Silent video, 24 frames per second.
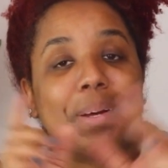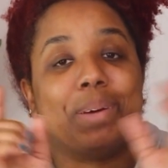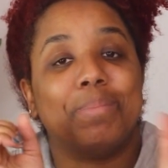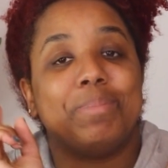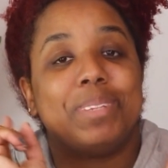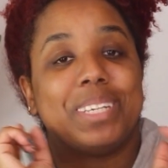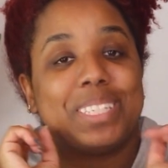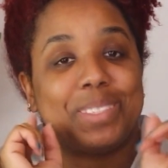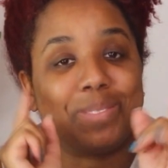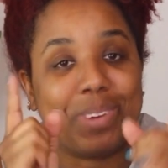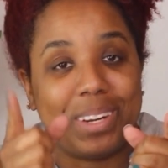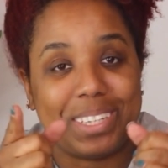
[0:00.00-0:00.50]
I
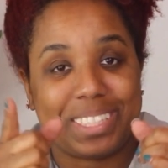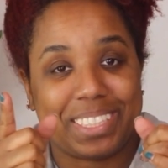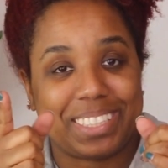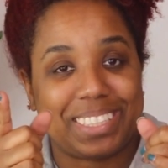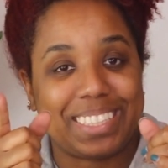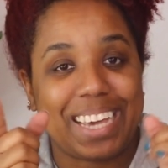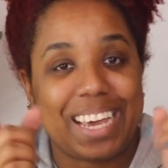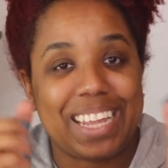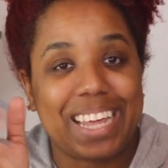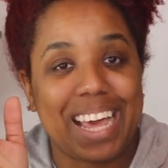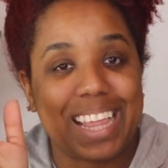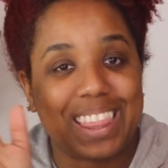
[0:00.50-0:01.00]
just wanted to
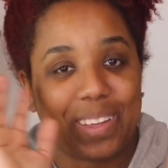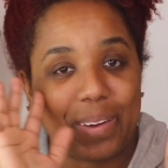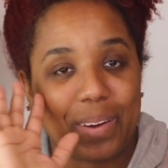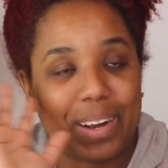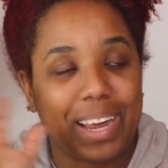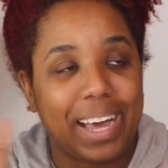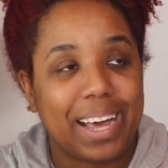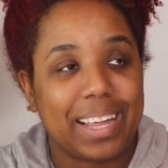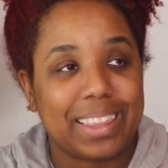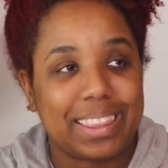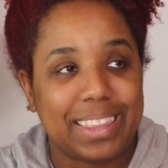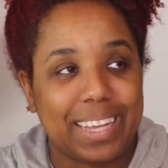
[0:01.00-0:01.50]
say that, throw
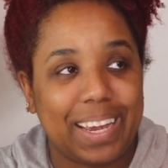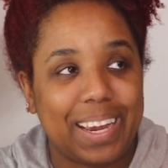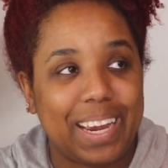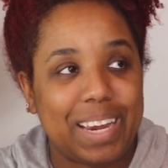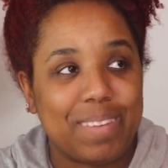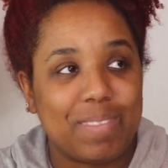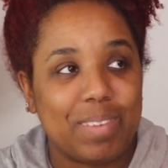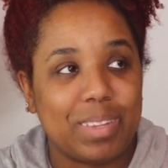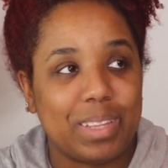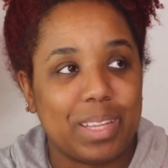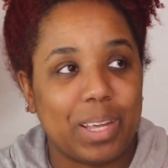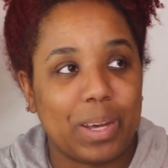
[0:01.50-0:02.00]
that out there,
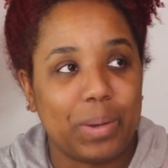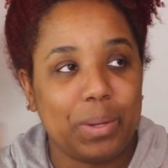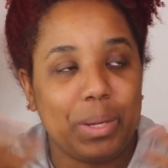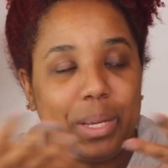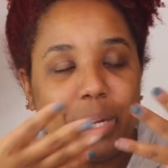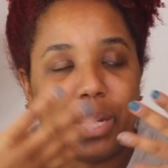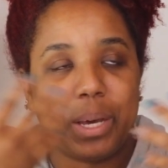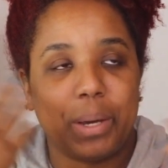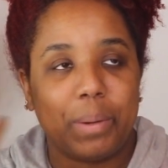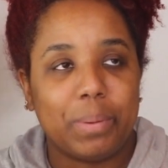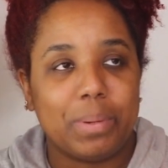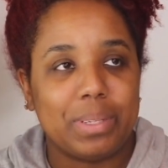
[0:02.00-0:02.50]
even though, you
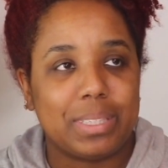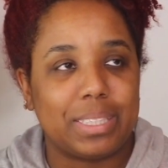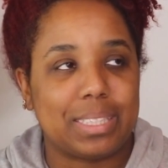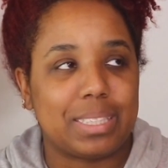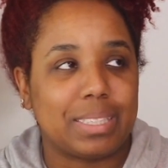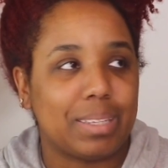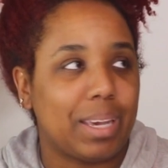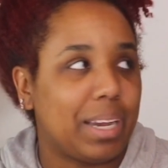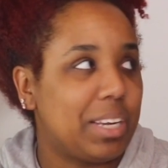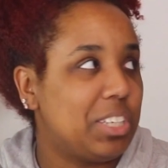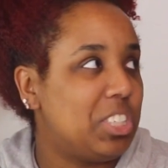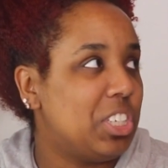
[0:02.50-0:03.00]
know,
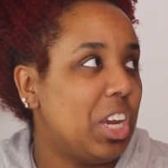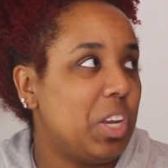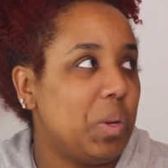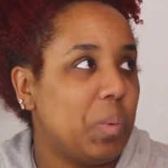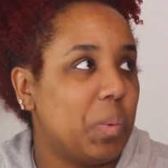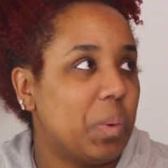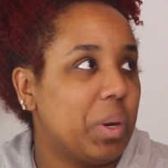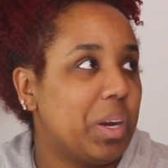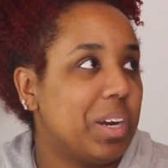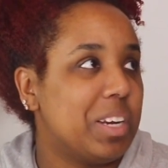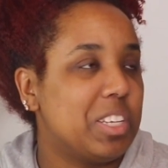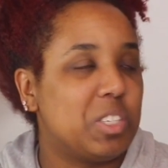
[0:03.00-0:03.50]
it's like
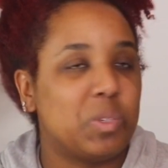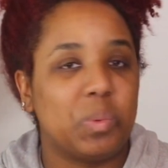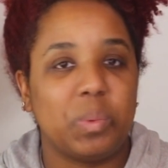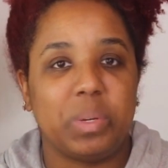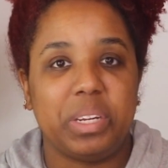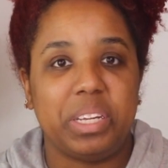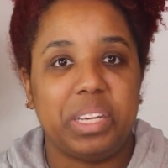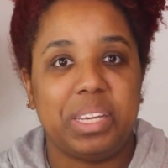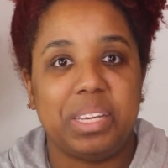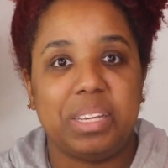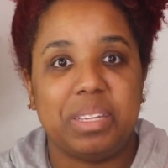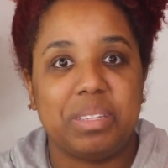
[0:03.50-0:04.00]
January
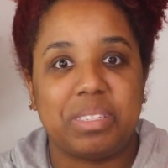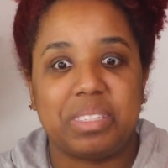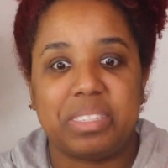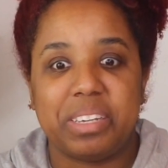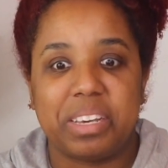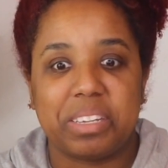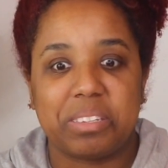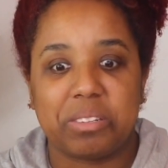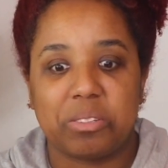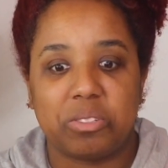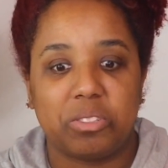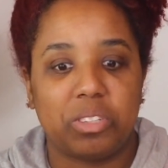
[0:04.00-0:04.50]

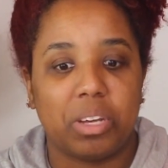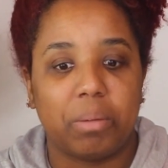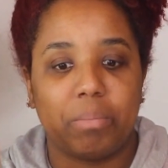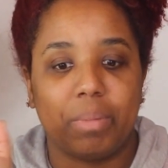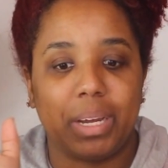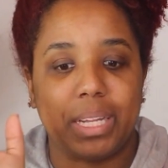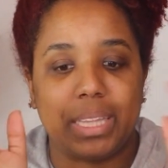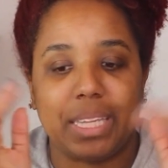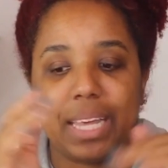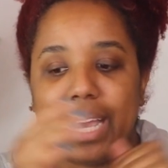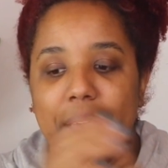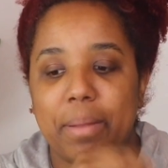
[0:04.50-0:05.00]
26th or something
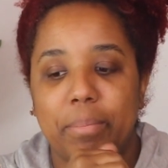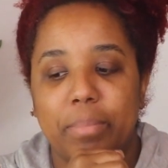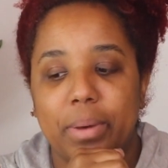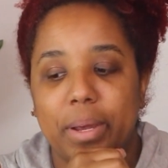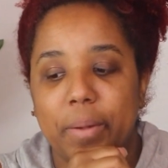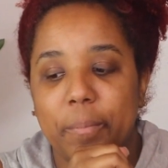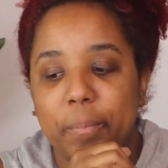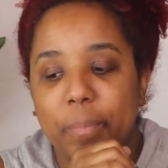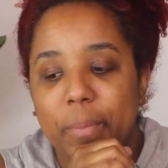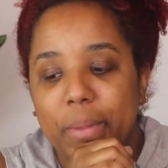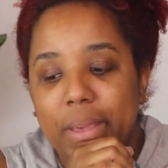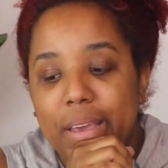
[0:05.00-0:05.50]
like that.
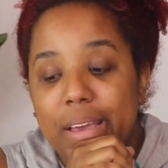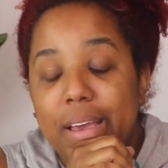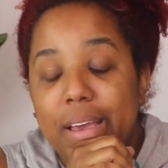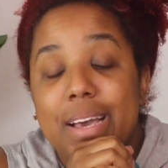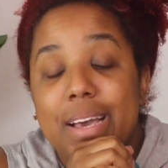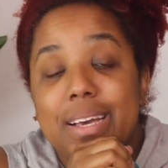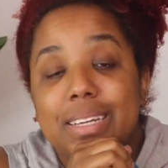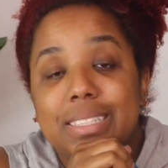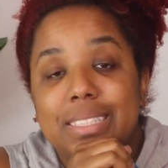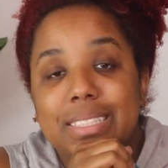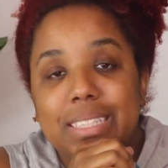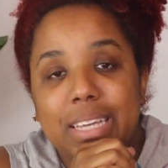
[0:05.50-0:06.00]
But
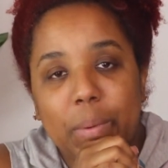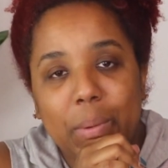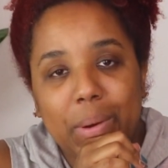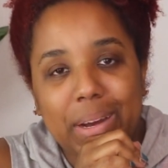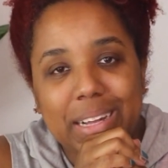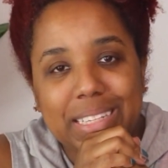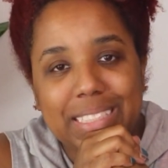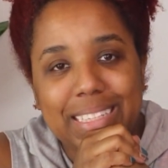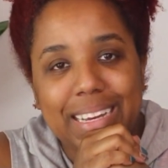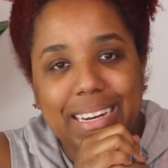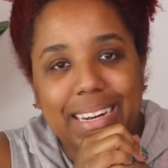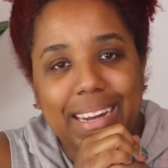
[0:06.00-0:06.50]
still
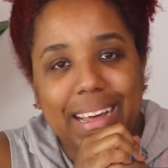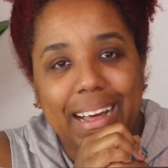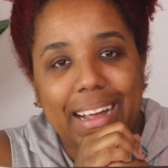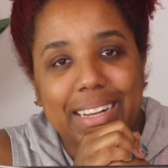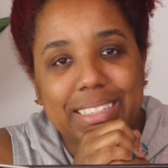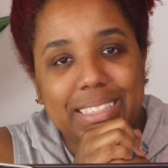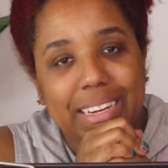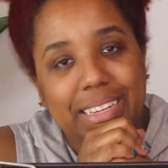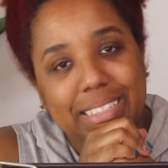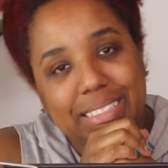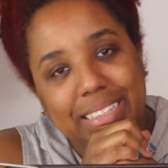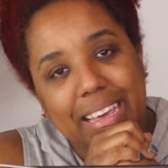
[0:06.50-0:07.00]
want to
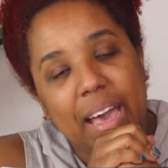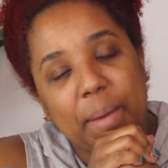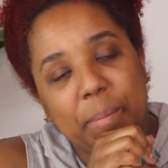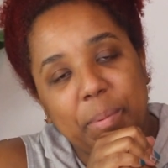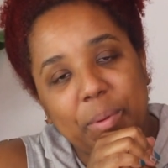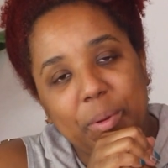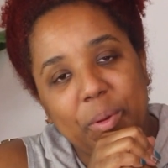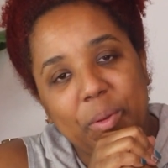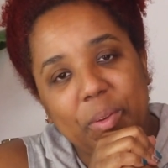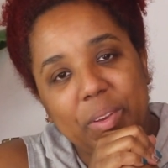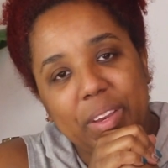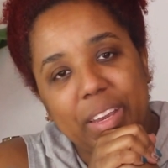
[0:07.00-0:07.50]
acknowledge it's
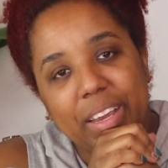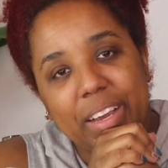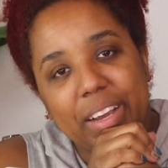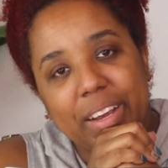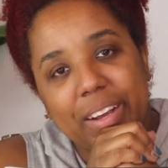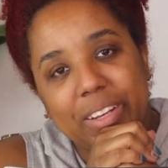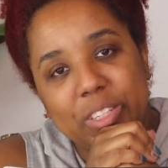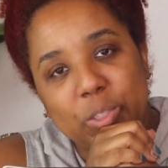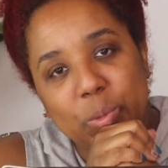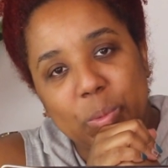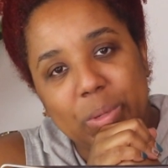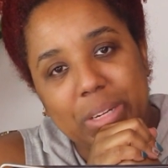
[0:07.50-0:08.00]
Happy New
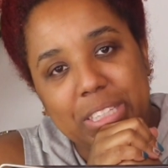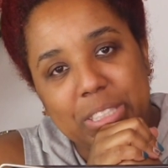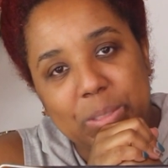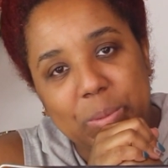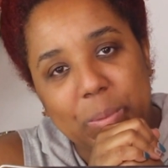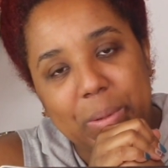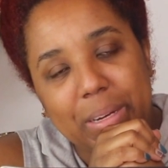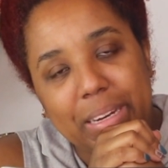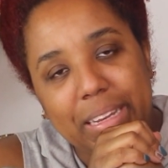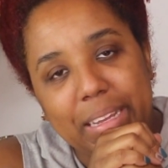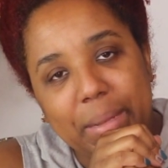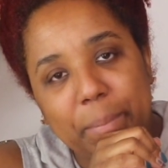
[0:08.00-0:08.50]
Year,
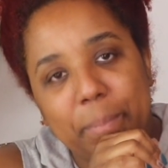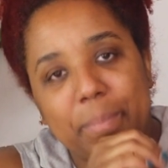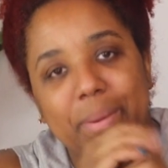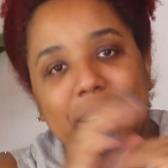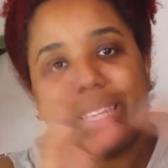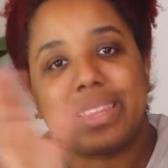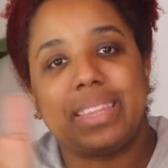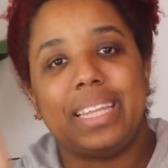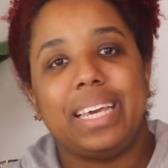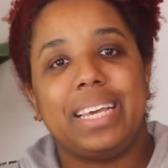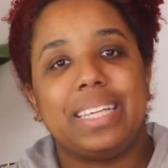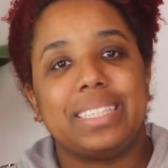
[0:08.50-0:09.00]
2020,
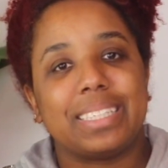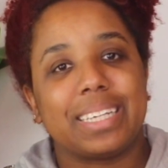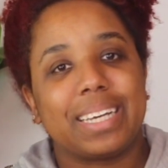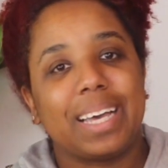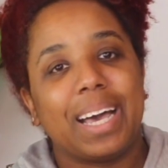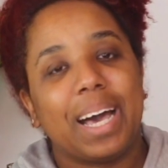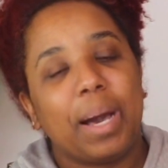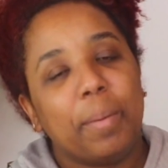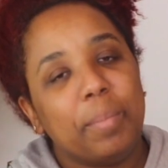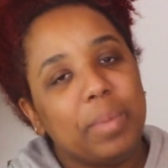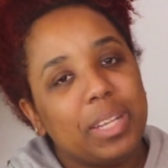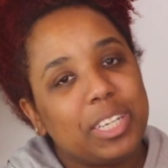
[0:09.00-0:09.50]
big things to
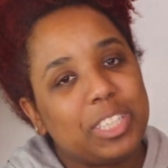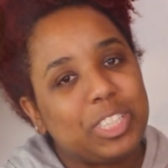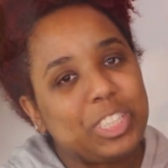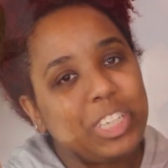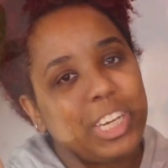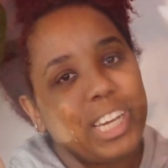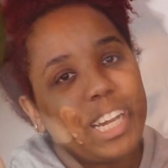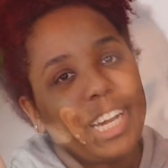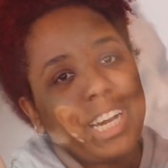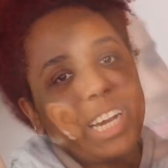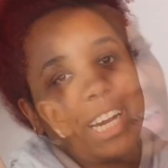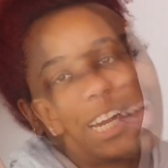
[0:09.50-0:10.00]
come this
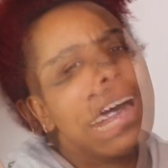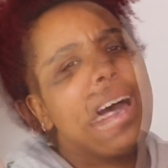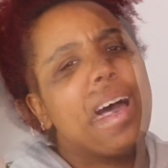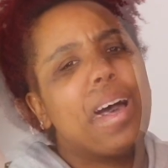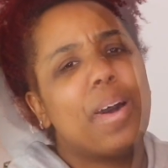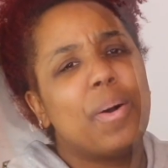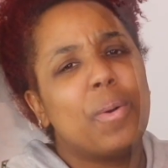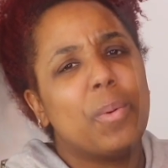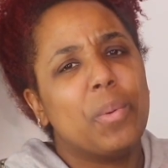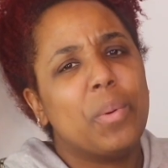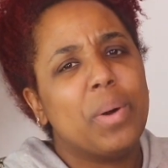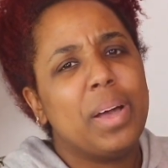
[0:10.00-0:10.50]
year.
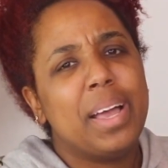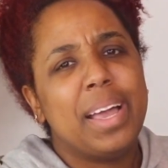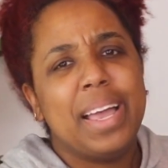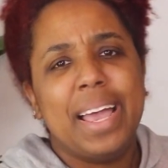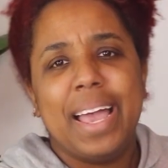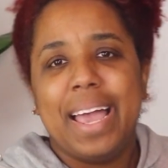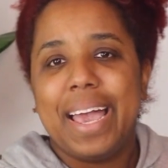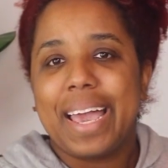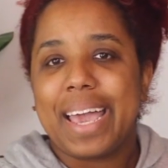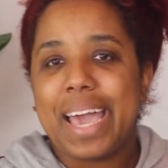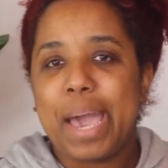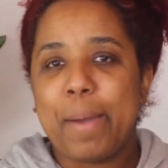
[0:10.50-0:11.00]
Oh,
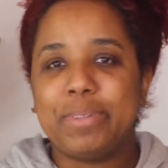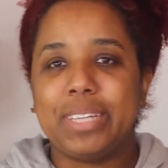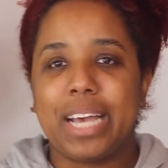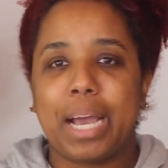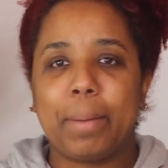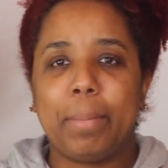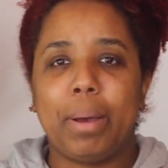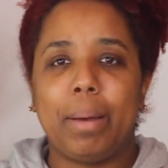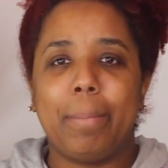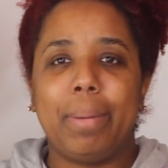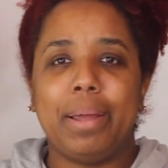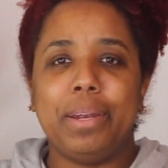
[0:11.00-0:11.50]
can we
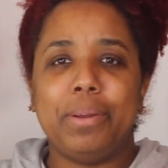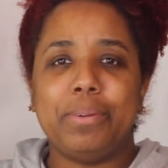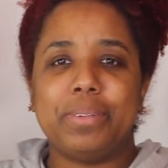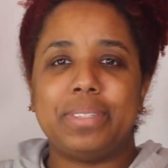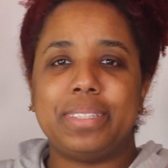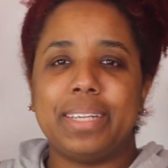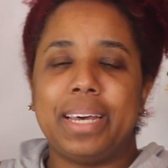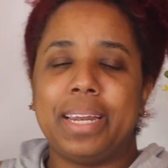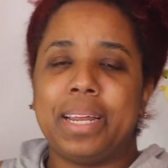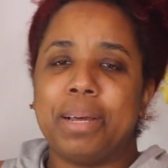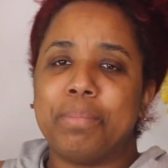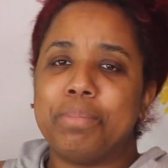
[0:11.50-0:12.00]
talk about my new
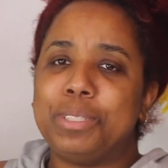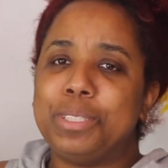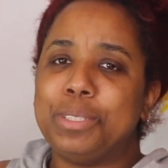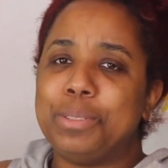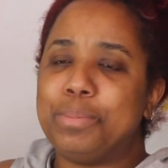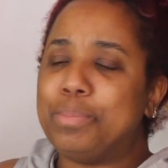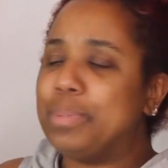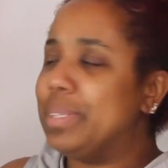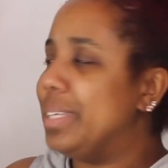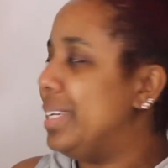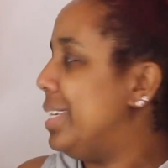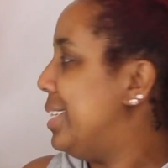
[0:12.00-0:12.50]
setup too,
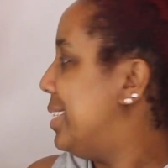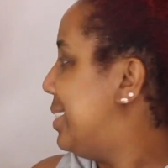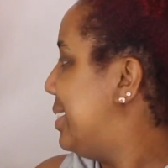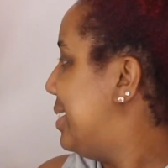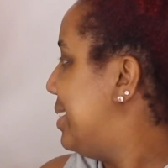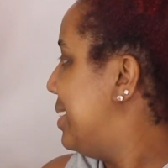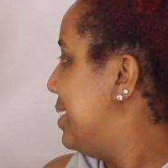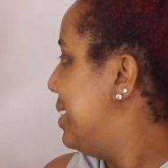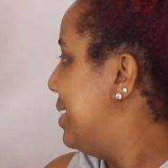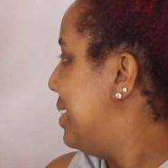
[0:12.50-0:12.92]
please?